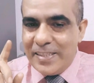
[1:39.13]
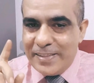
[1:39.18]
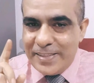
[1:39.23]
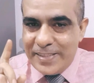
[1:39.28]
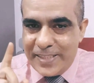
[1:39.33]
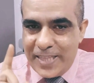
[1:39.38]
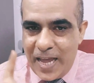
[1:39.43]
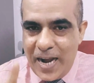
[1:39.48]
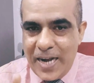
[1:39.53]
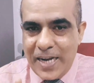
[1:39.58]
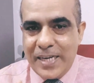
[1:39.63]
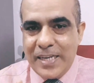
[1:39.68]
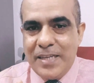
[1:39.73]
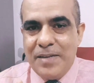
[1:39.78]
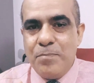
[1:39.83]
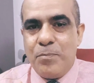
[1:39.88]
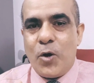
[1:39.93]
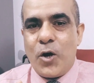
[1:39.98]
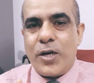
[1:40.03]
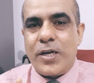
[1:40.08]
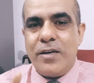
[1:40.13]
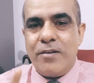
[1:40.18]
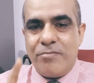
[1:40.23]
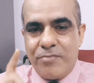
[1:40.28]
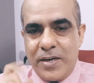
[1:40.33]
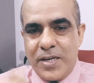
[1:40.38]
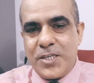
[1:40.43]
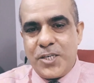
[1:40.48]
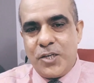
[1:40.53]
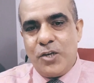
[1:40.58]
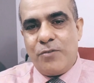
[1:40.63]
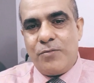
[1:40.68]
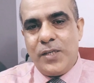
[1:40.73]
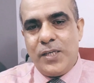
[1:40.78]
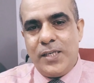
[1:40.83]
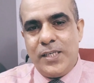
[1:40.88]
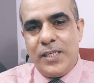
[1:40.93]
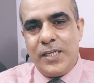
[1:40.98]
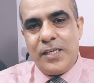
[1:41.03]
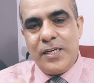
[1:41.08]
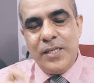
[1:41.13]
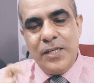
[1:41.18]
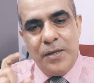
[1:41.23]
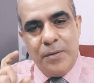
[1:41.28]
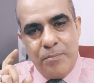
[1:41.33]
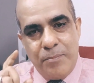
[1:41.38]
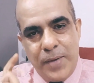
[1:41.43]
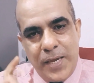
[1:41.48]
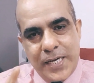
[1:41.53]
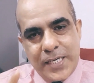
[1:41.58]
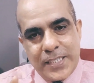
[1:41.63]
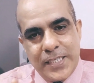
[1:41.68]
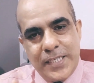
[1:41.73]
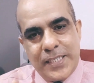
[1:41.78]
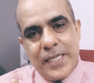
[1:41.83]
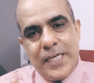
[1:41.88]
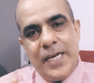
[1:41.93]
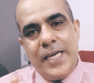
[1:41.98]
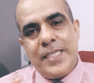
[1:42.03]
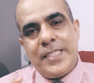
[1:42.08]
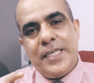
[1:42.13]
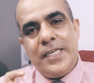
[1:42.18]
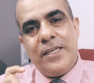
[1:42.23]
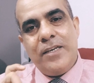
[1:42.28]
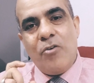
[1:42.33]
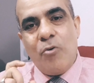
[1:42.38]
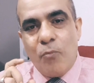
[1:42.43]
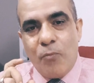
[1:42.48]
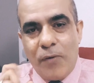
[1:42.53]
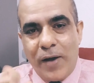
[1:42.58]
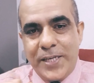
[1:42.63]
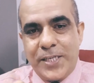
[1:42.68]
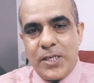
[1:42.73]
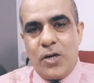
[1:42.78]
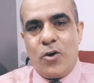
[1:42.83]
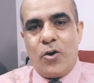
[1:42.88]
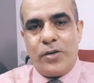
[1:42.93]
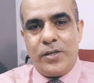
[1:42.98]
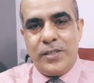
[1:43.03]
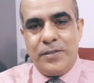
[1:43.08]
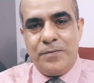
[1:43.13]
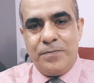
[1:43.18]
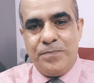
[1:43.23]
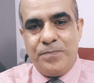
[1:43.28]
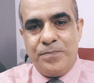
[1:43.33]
That important function of the heart makes it as a vital organ.